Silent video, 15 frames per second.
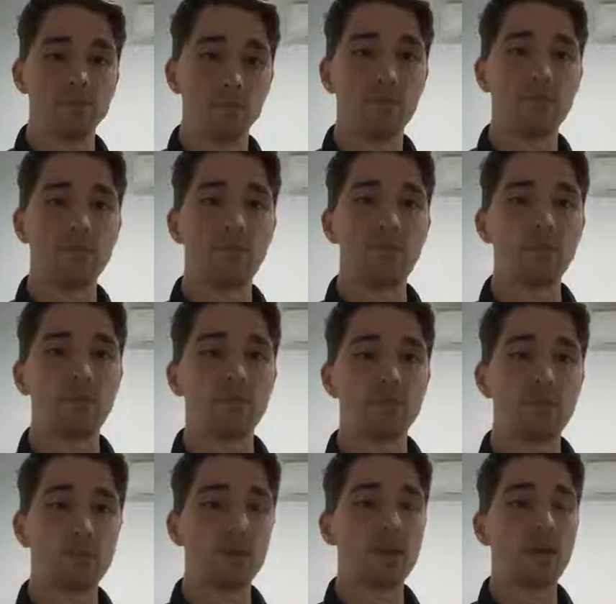forward, mate, if we
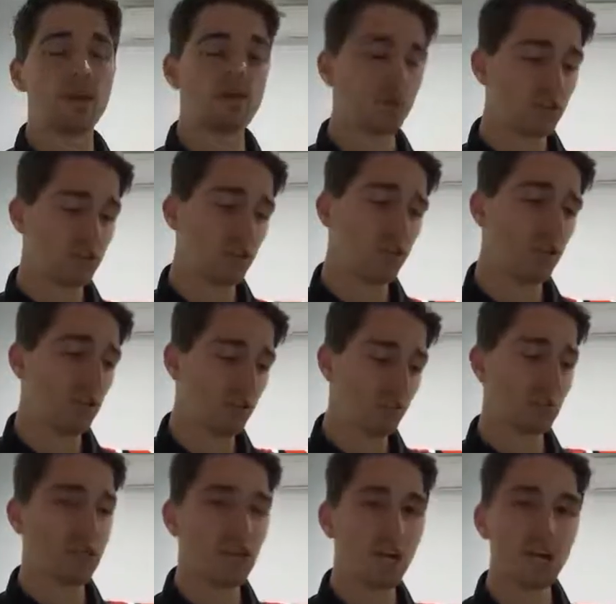do that, because then you'd have
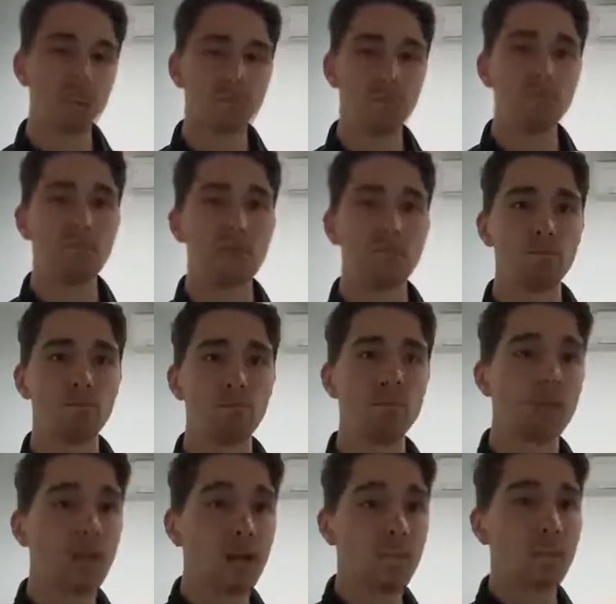McCartan,
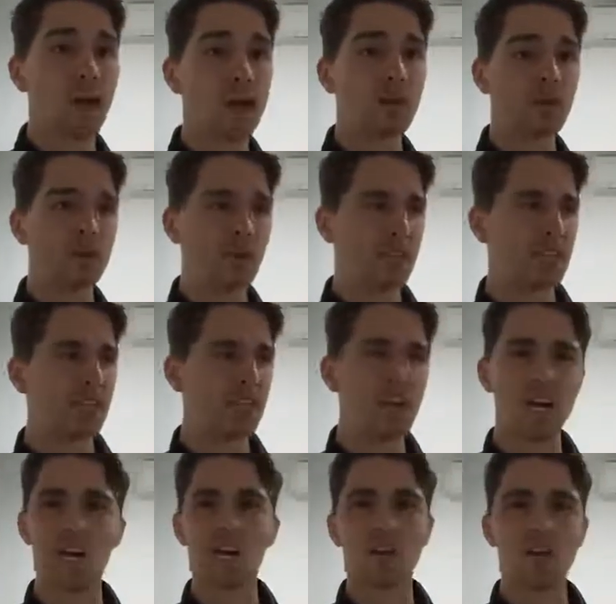Bembry, Battle, and
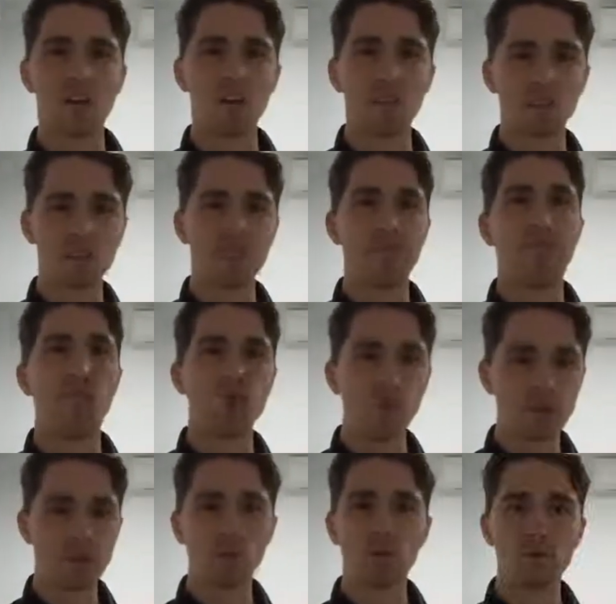Carlisle. That's
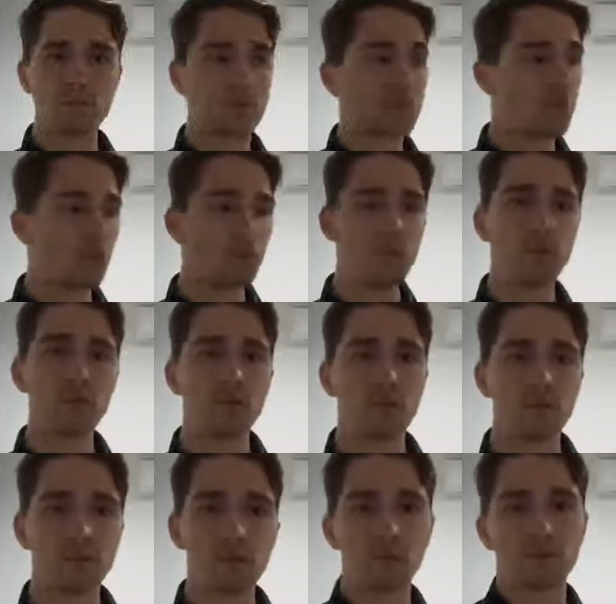4 talls. That's 4 players
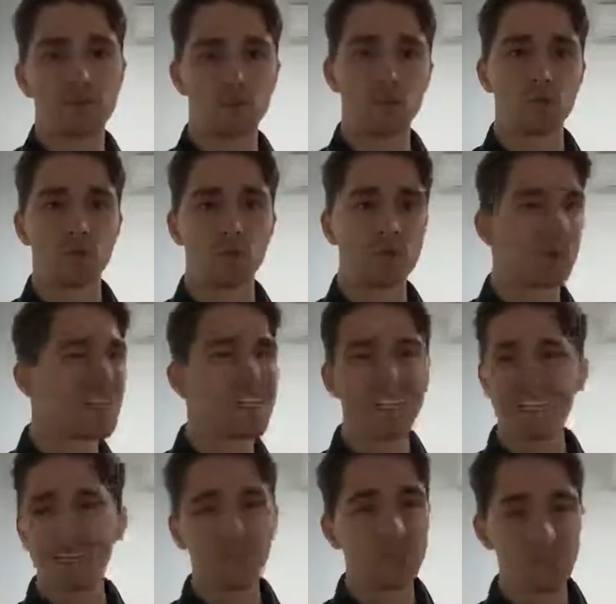over 6'2".
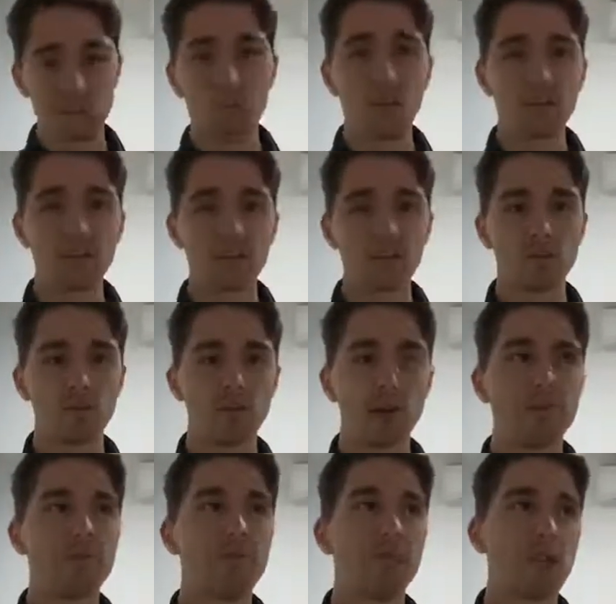That's way too tall.
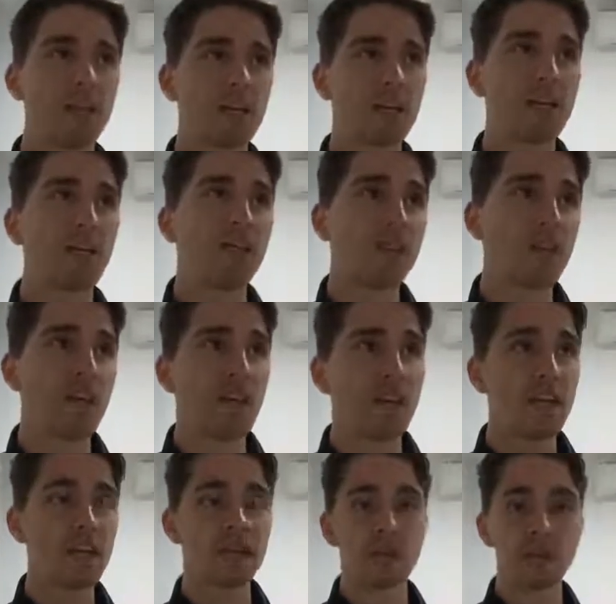I feel like
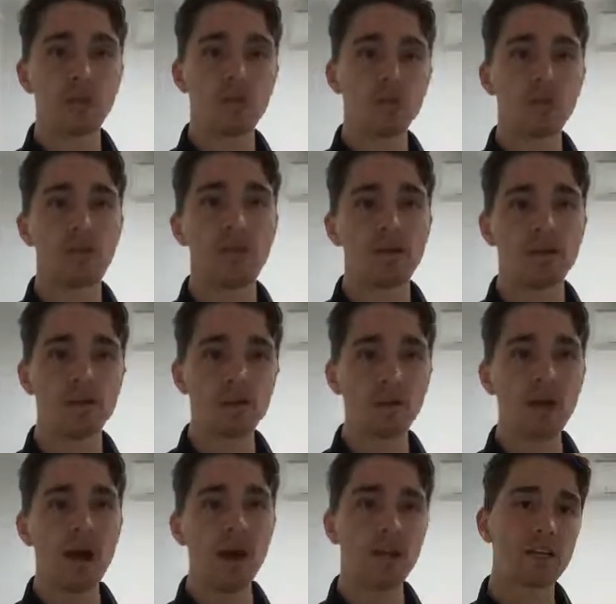he's still going to remain at
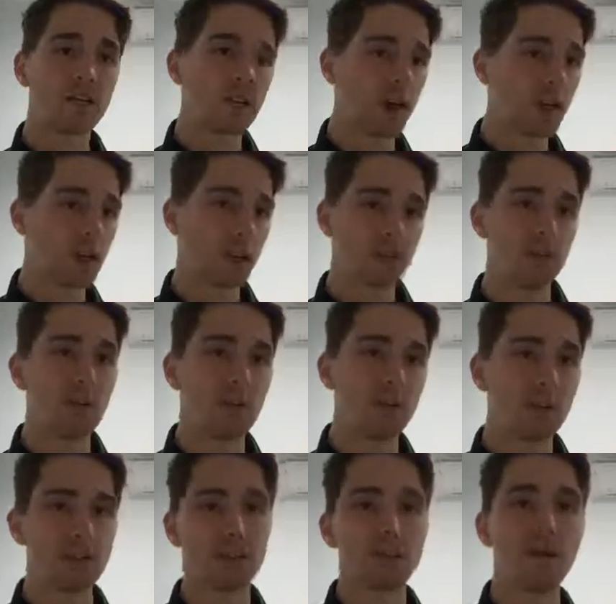fullback, and Carlisle's going to be
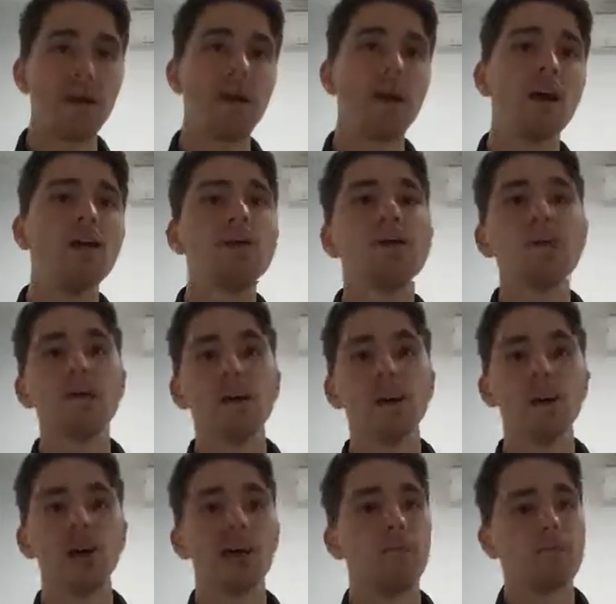the spare,
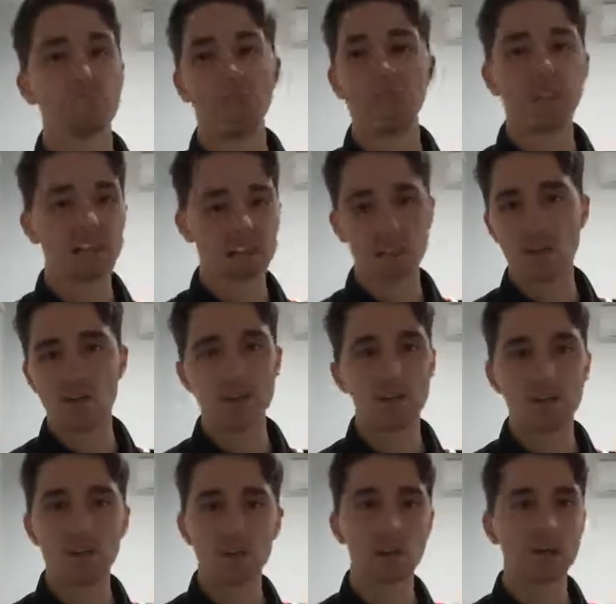and that's how it's
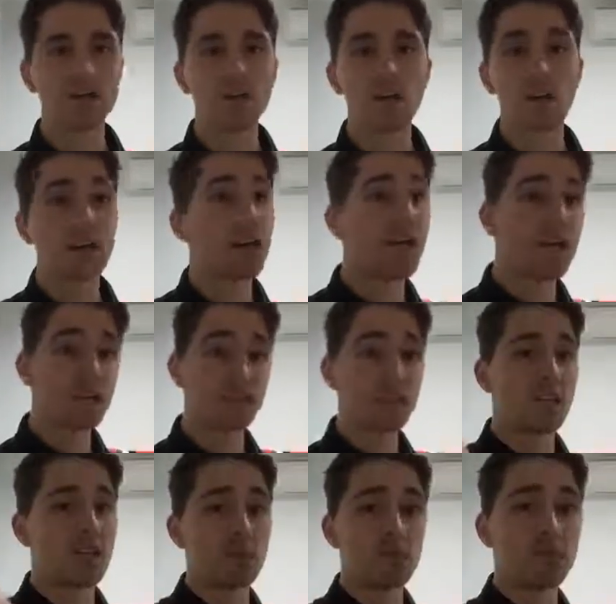going to go. Unless
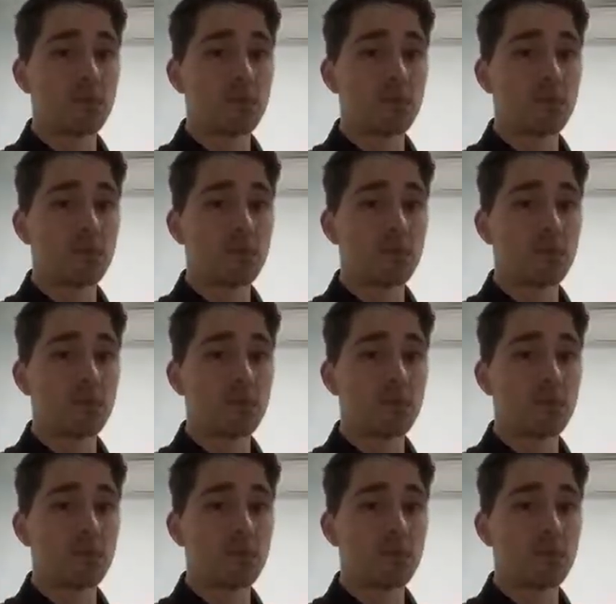they do